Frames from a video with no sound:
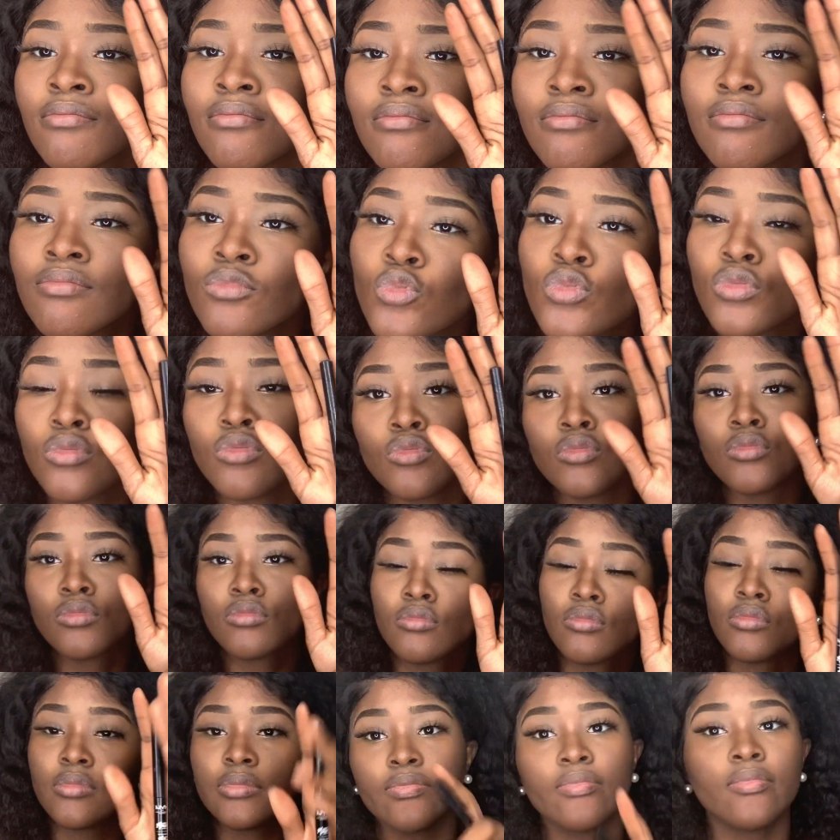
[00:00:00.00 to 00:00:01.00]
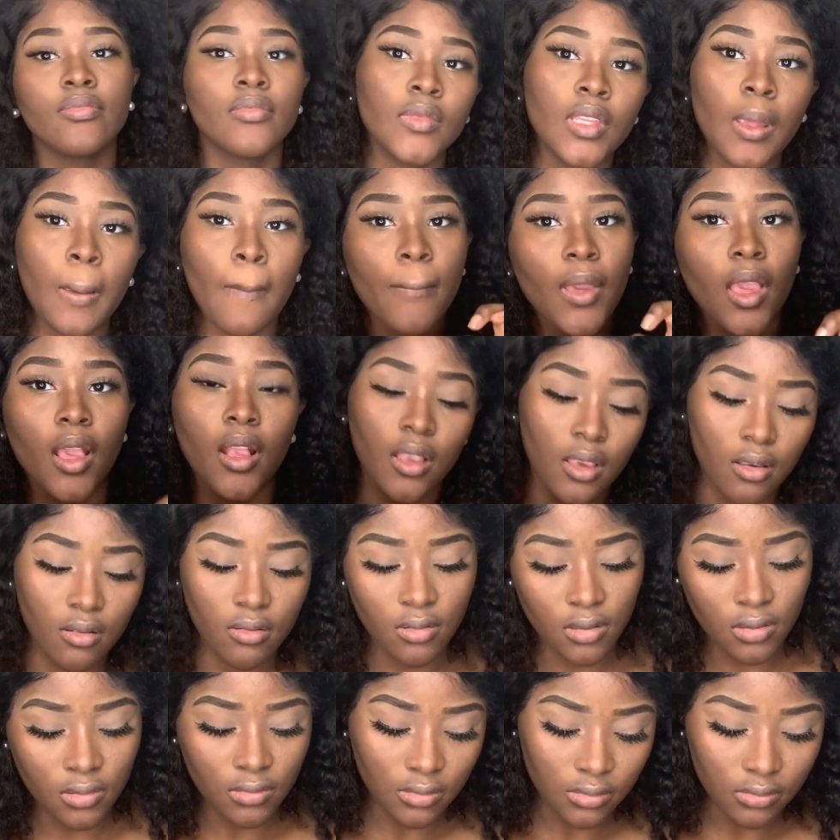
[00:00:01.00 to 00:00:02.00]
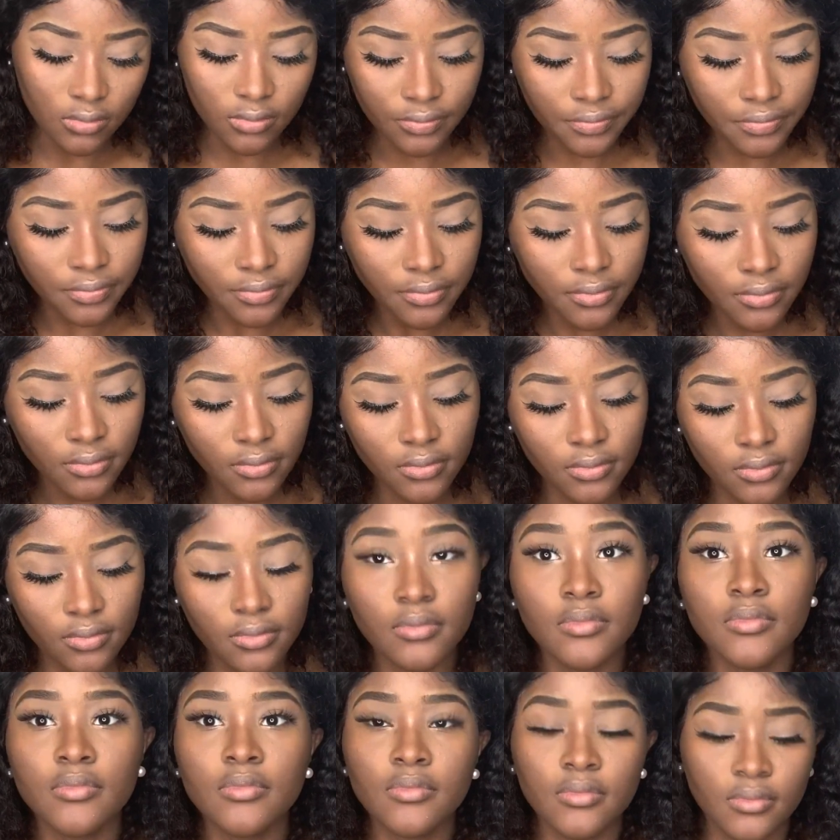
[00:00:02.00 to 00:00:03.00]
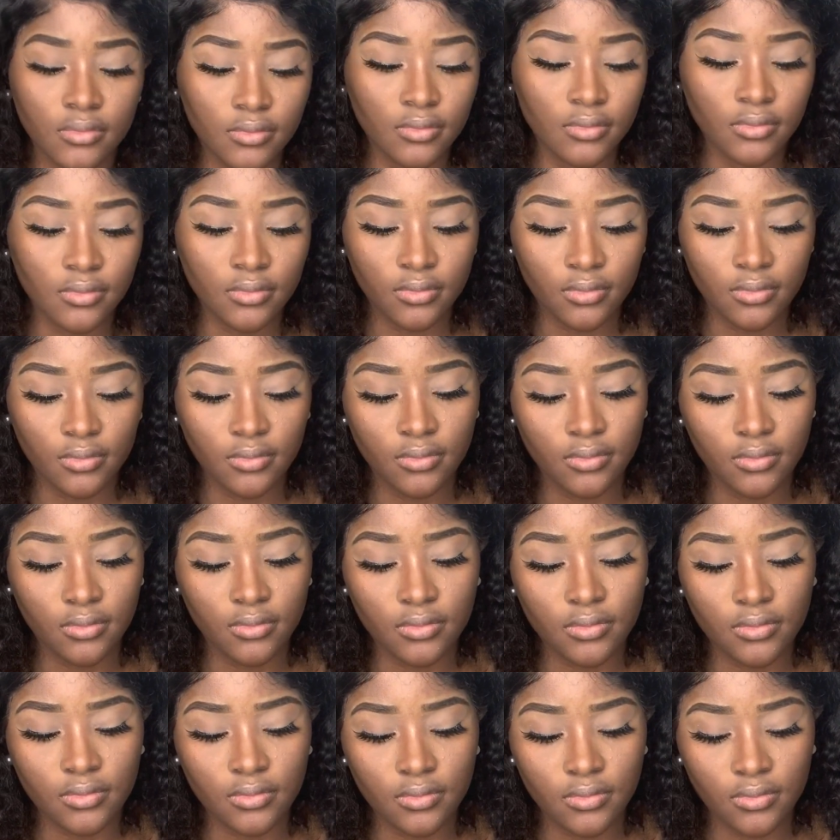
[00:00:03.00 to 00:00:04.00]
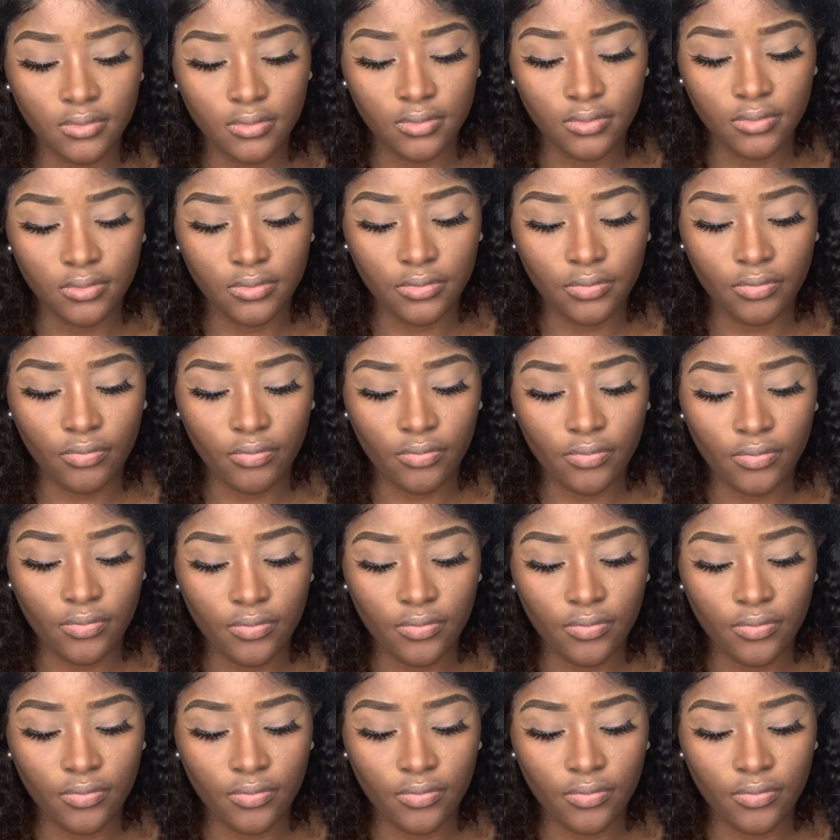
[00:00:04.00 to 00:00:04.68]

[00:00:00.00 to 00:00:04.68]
I thought I was going to do a wing. But then I was like, hold up, no, I